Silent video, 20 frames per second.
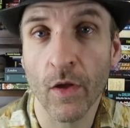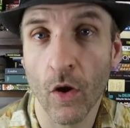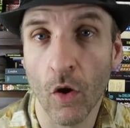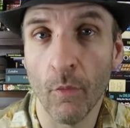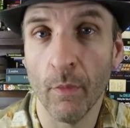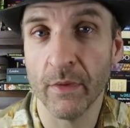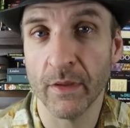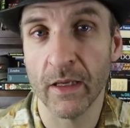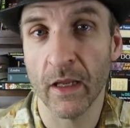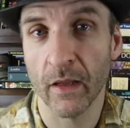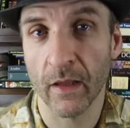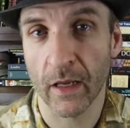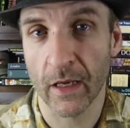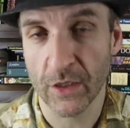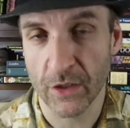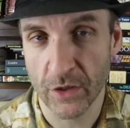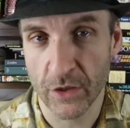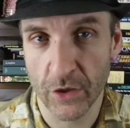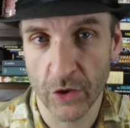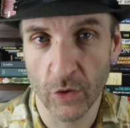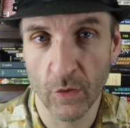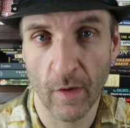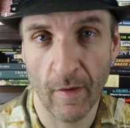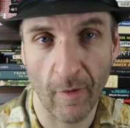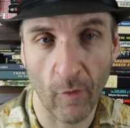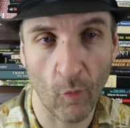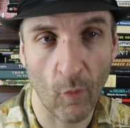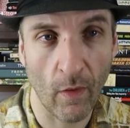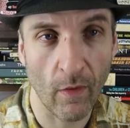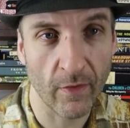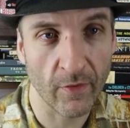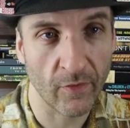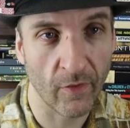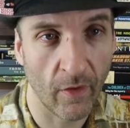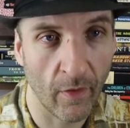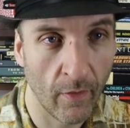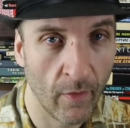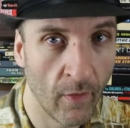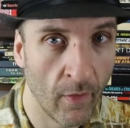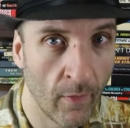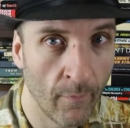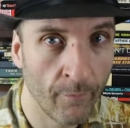Coleman delegation too, as well as a,